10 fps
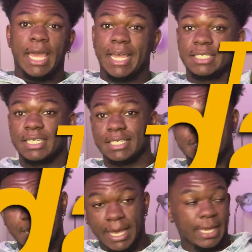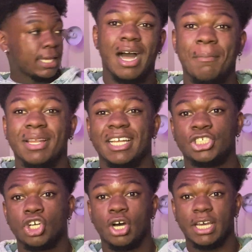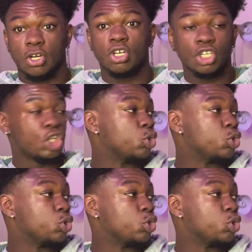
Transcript: And today, I'm gonna let y'all in on a little